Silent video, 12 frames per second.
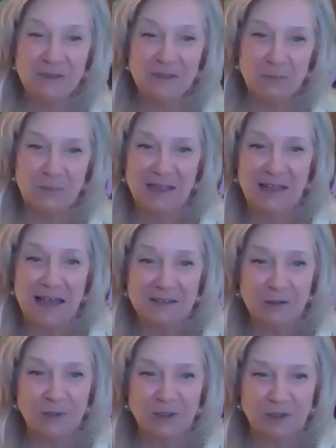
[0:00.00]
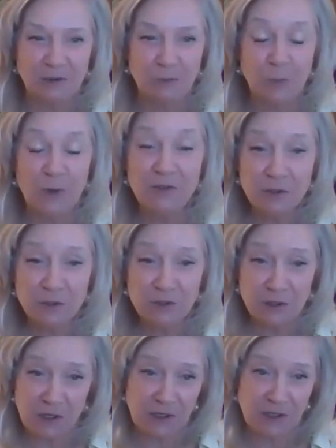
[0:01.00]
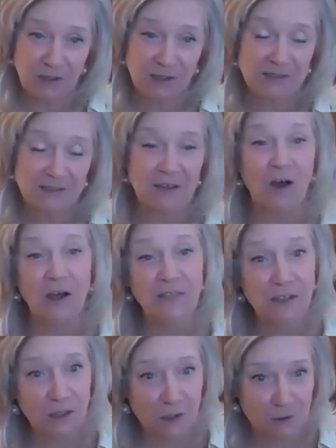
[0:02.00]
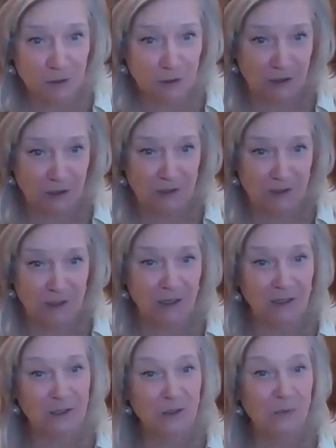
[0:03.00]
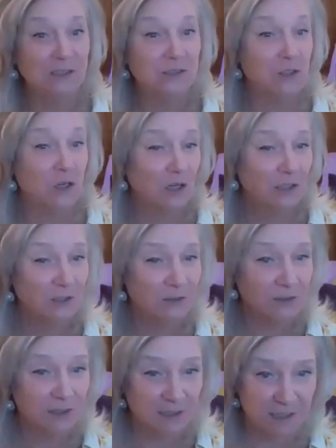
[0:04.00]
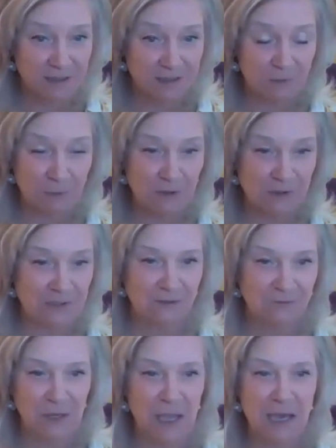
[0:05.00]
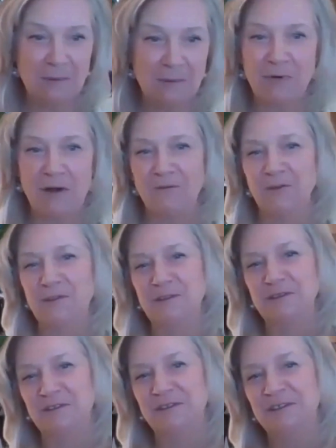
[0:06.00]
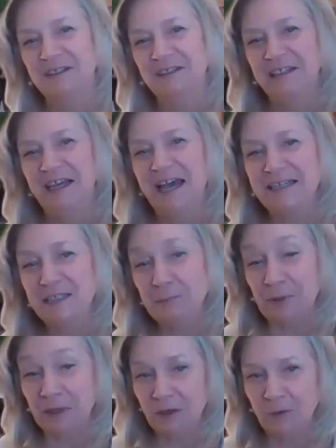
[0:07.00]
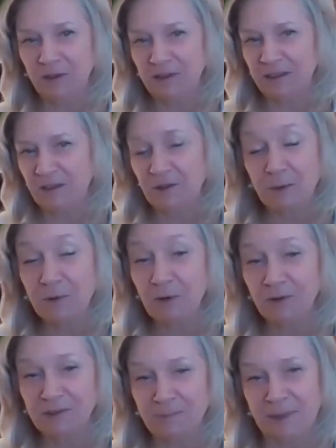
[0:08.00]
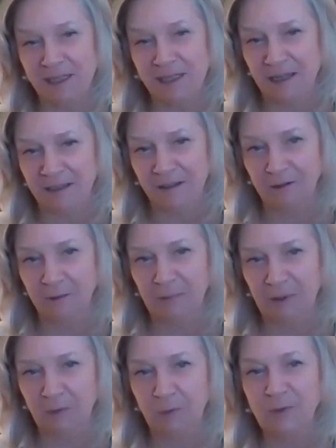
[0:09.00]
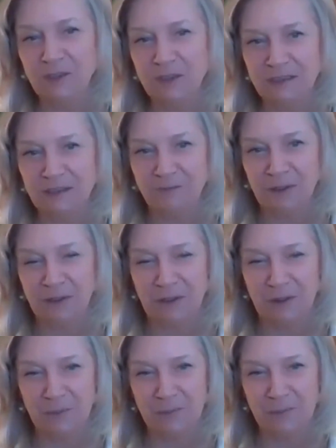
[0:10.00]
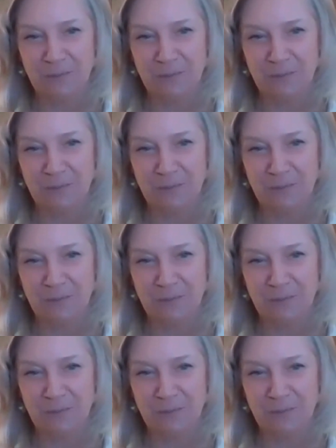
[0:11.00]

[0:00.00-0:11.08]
me to my last question. With your dogs on the ocean, are you a dawn or a dusk person? If you had a preference, had to pick one, I know they're both spectacular, but which is it for you?